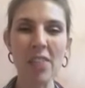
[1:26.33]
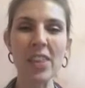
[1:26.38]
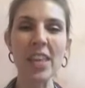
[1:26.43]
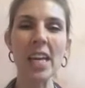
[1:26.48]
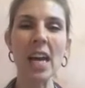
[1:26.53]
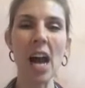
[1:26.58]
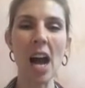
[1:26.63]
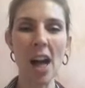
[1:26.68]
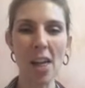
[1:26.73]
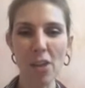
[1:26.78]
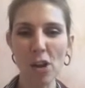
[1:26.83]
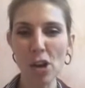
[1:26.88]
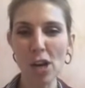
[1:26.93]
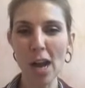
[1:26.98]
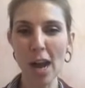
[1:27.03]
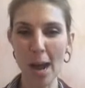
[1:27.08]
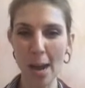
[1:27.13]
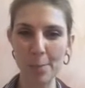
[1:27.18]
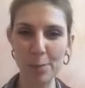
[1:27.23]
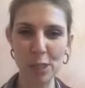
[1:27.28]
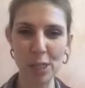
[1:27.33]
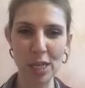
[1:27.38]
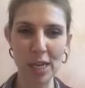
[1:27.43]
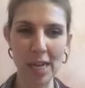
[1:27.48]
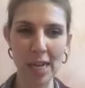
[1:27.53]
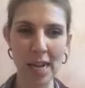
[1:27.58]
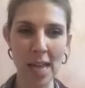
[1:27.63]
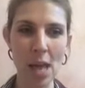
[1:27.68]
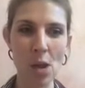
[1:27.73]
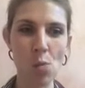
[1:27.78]
The other
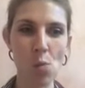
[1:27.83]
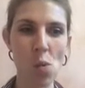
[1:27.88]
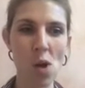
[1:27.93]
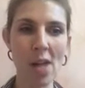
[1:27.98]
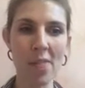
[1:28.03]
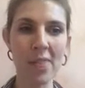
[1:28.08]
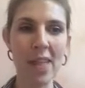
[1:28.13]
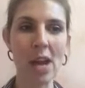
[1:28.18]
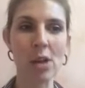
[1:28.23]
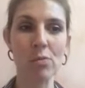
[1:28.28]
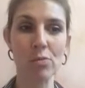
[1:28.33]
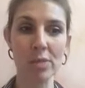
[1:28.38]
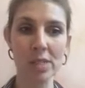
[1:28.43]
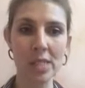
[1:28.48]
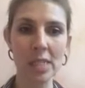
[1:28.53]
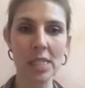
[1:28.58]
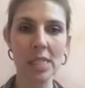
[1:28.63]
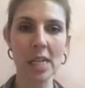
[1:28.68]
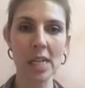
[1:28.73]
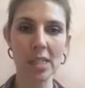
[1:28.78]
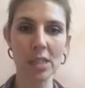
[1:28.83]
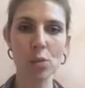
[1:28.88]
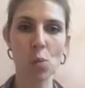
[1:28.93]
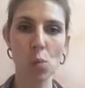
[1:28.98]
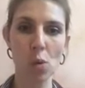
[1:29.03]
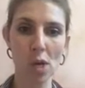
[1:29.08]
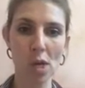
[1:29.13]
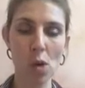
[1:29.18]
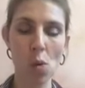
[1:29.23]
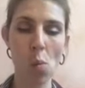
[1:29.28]
option, and one that really does
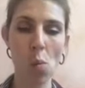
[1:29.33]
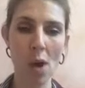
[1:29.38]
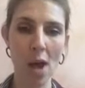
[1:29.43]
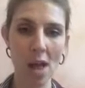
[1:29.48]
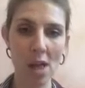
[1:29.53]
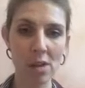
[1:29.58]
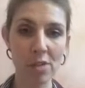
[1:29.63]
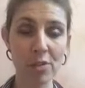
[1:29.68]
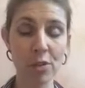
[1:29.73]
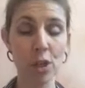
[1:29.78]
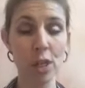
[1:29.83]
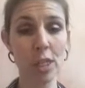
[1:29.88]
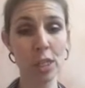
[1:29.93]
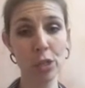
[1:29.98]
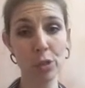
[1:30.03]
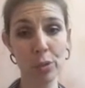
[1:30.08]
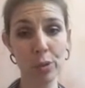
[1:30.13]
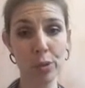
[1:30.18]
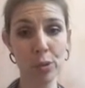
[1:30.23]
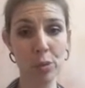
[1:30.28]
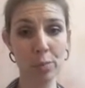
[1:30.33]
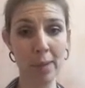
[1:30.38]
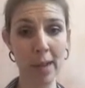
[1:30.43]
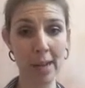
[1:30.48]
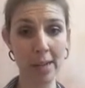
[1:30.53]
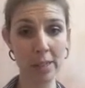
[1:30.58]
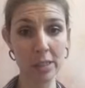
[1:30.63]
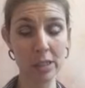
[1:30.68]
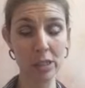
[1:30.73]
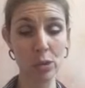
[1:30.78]
work well for a true
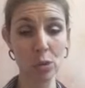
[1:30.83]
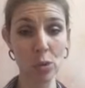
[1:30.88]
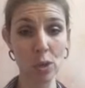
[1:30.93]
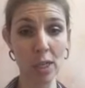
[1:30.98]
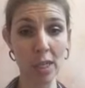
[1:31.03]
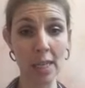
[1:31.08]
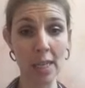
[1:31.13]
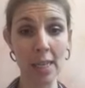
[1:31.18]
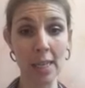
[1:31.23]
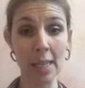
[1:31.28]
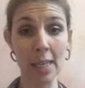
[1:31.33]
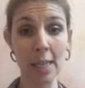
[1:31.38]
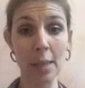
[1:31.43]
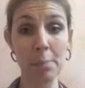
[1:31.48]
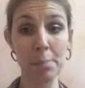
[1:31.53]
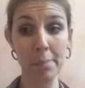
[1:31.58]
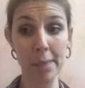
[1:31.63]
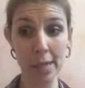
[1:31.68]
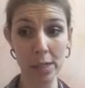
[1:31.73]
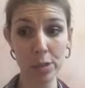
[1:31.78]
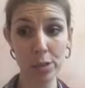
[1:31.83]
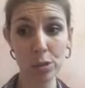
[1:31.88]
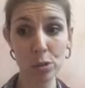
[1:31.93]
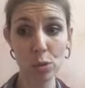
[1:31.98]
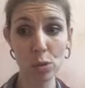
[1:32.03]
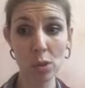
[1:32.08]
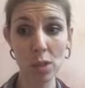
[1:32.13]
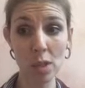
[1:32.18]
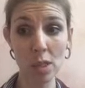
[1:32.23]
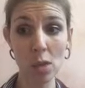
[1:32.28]
Montessori middle
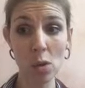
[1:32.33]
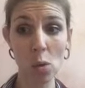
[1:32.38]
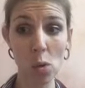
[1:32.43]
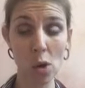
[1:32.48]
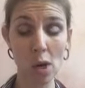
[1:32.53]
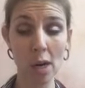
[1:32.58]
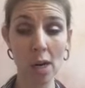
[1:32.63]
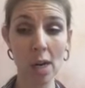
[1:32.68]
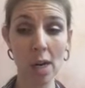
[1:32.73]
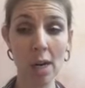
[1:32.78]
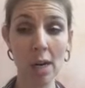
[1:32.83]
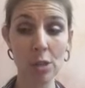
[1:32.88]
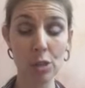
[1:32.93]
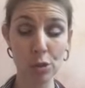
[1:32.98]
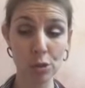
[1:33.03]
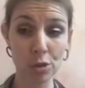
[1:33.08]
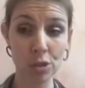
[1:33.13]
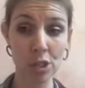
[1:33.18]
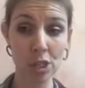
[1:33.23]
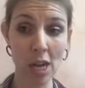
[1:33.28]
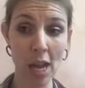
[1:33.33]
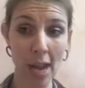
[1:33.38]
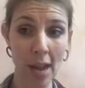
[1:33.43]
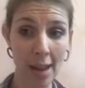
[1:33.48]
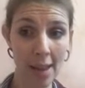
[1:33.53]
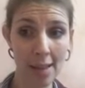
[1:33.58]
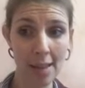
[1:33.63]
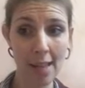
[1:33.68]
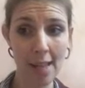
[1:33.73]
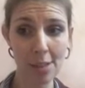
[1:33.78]
school or junior
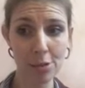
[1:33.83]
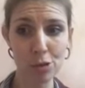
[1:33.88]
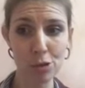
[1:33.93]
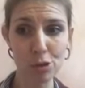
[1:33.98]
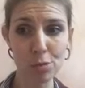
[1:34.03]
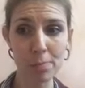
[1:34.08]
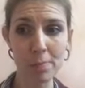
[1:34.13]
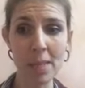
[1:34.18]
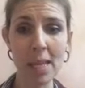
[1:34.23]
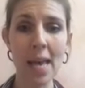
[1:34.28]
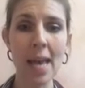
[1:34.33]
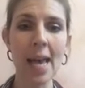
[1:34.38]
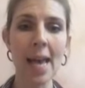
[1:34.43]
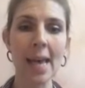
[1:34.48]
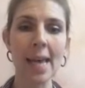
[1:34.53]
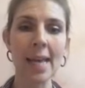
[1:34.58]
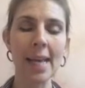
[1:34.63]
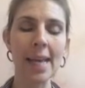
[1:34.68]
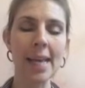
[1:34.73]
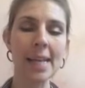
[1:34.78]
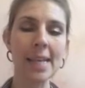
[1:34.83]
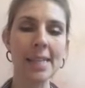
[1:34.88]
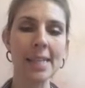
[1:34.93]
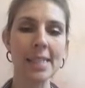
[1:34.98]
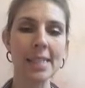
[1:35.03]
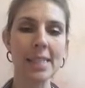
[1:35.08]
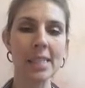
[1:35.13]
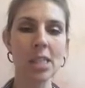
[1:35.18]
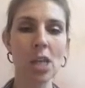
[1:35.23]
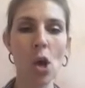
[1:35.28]
high classroom,
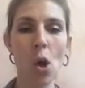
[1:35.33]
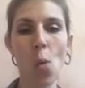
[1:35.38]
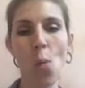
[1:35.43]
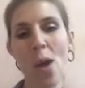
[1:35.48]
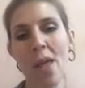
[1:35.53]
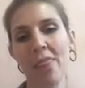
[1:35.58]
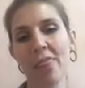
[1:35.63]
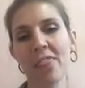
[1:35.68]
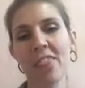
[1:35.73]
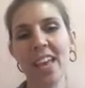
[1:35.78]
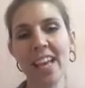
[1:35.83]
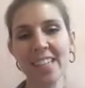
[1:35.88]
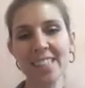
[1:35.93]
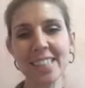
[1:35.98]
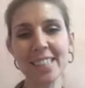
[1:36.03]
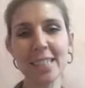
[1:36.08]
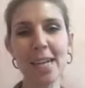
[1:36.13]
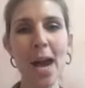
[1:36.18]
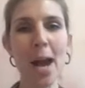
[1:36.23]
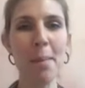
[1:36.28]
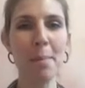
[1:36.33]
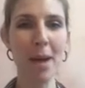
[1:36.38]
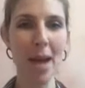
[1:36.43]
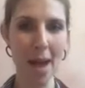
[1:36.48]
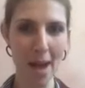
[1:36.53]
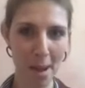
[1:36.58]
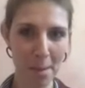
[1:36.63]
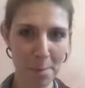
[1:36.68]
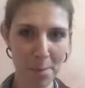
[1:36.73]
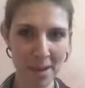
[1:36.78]
is when things come
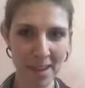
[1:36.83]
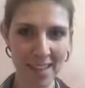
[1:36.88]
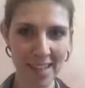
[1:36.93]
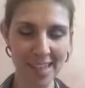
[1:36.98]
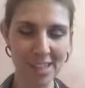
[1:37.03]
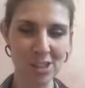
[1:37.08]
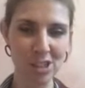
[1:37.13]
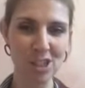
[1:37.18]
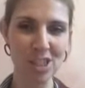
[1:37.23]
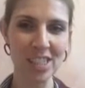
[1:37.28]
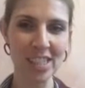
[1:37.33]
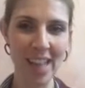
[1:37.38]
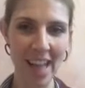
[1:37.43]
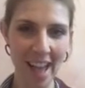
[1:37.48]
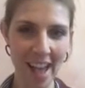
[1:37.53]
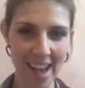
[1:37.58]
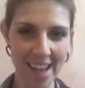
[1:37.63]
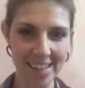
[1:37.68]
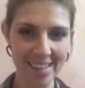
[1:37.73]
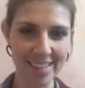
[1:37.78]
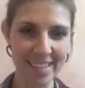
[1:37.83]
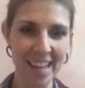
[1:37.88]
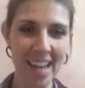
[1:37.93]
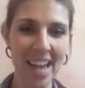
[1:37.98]
up in your class,